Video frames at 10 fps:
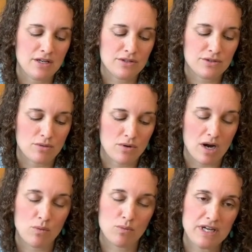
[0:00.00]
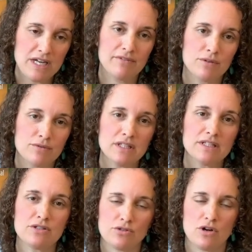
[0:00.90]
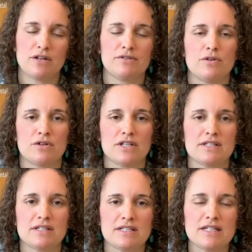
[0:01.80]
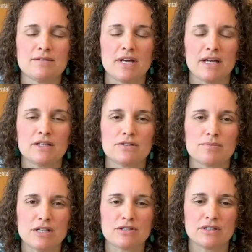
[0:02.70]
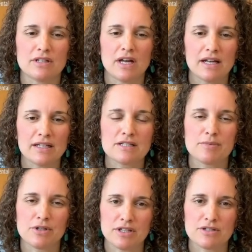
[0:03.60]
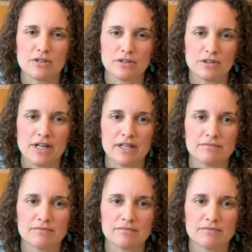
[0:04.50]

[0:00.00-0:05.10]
So we have a really strong focus, as Dean Matthews mentioned, on experiential learning,